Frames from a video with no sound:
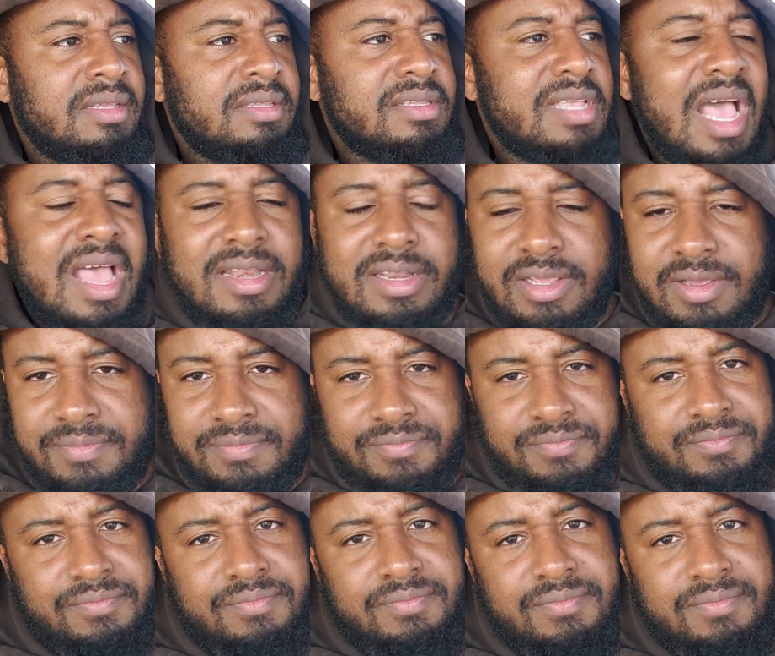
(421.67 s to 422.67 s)
Tottenham.
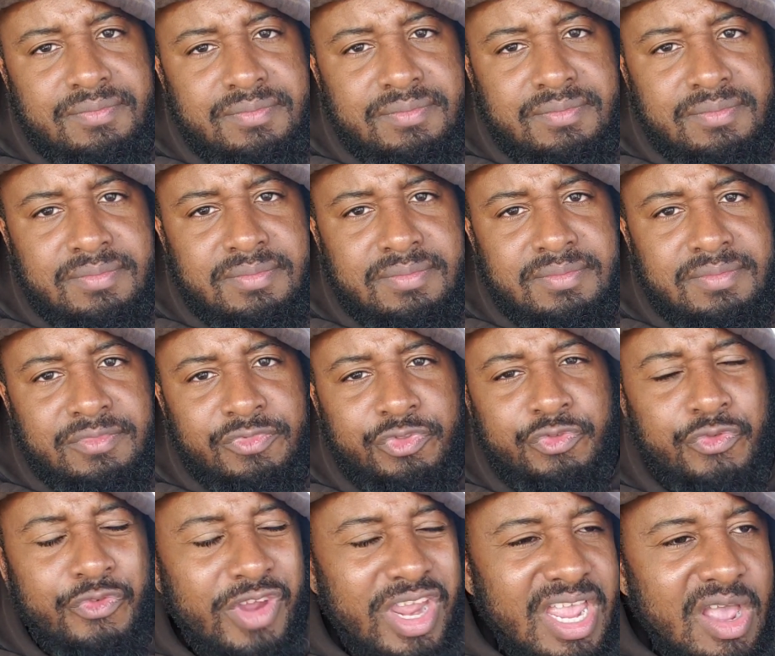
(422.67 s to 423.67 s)

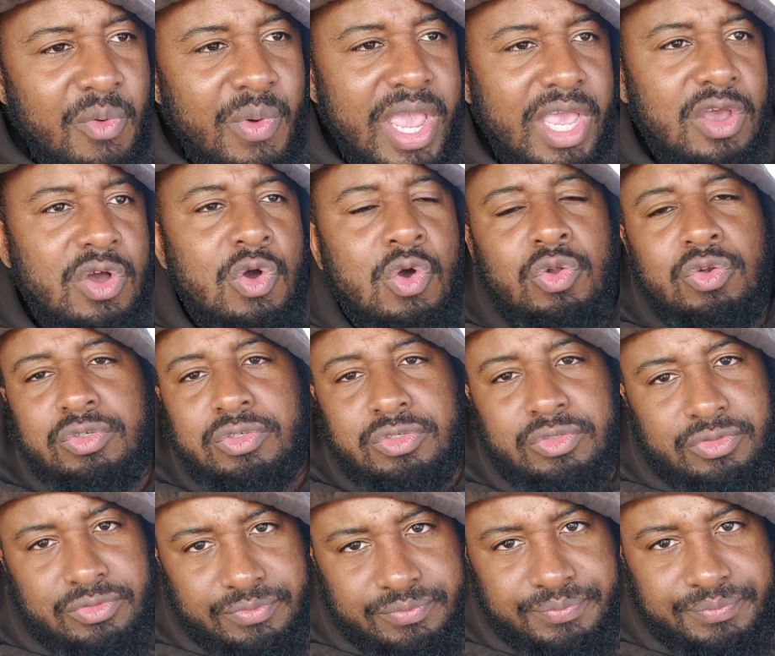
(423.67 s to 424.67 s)
Three away
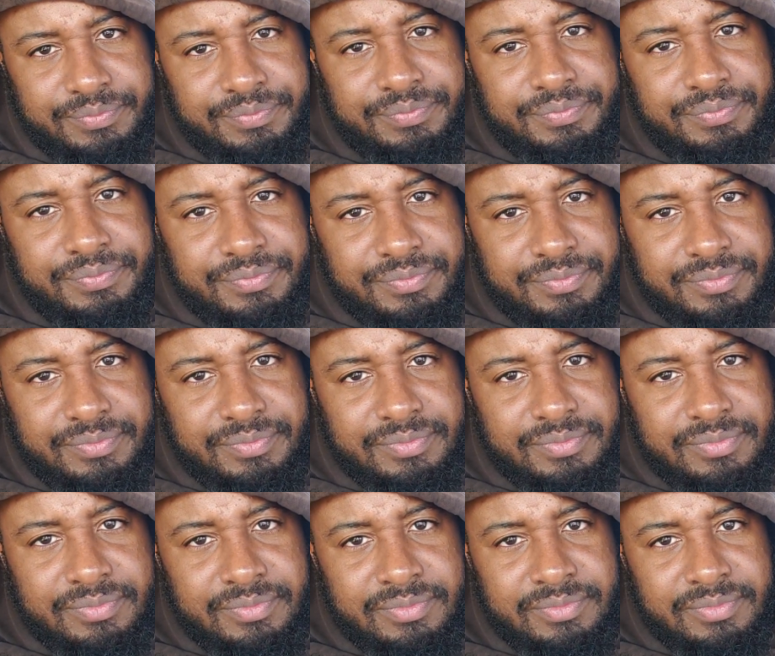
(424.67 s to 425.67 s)
goals.
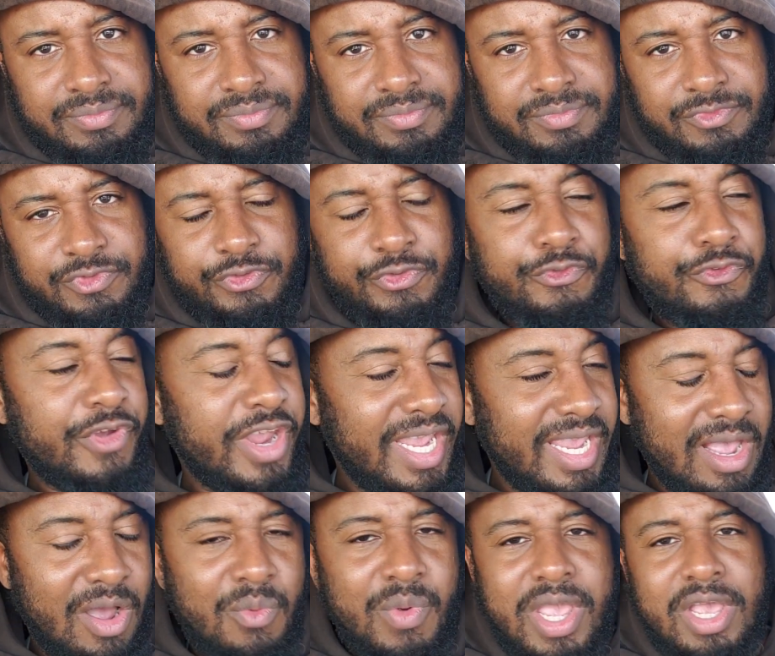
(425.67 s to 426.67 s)

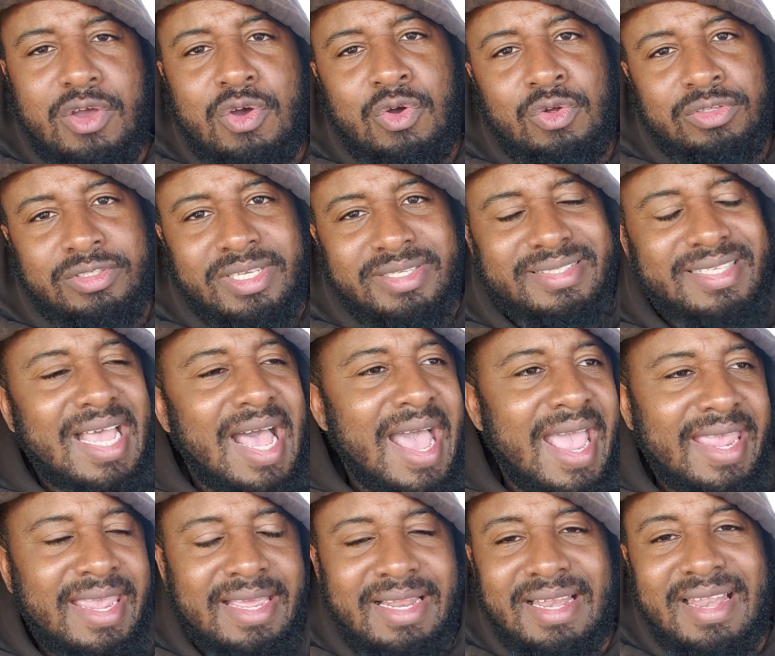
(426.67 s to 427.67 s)
Three away goals. A
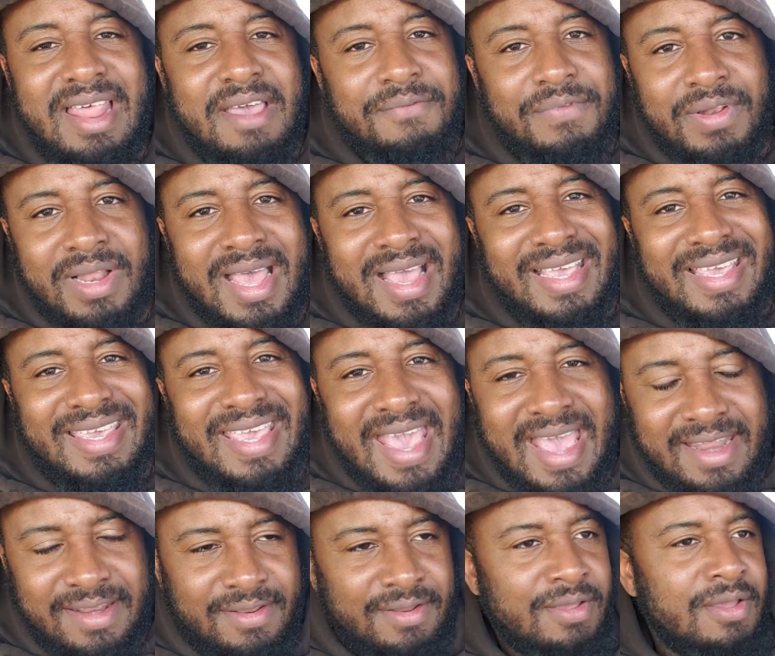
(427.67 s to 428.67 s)
tie level
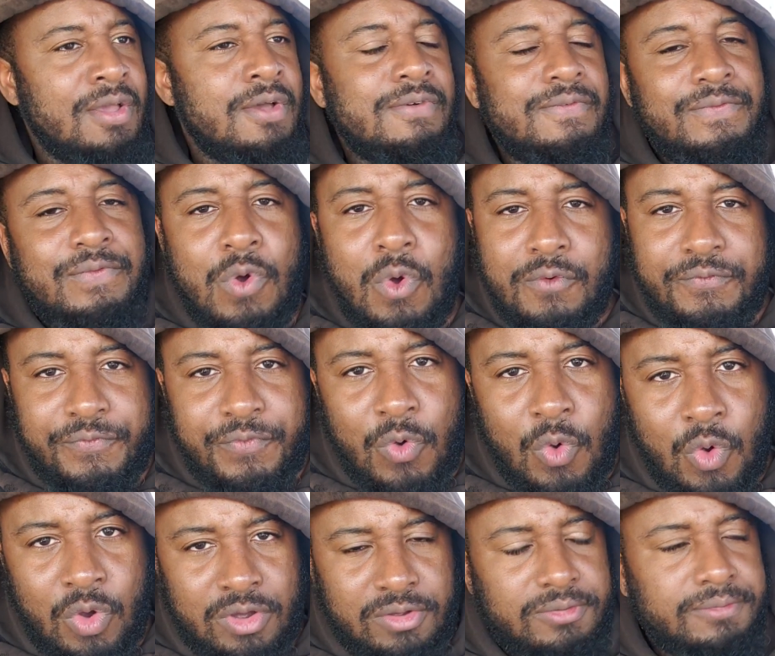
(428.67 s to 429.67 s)
again. 4
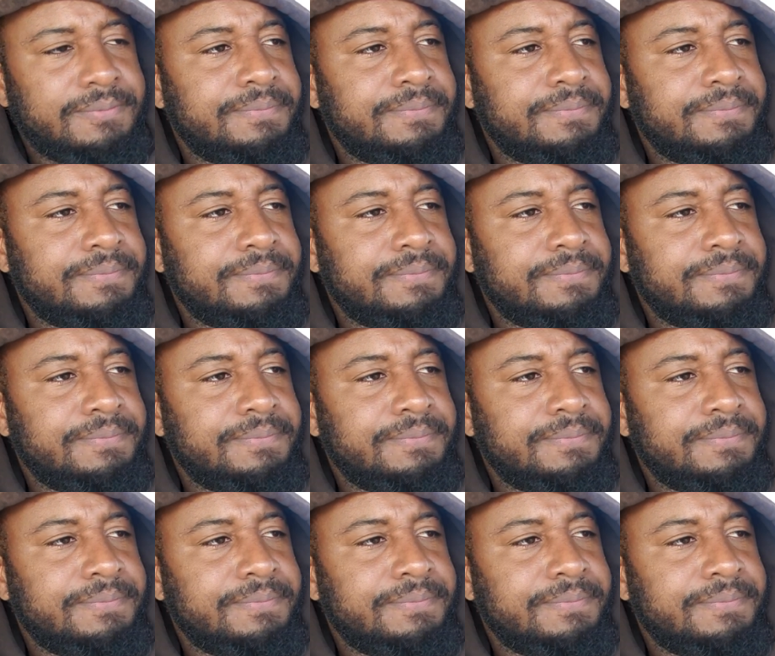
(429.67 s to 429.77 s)
4.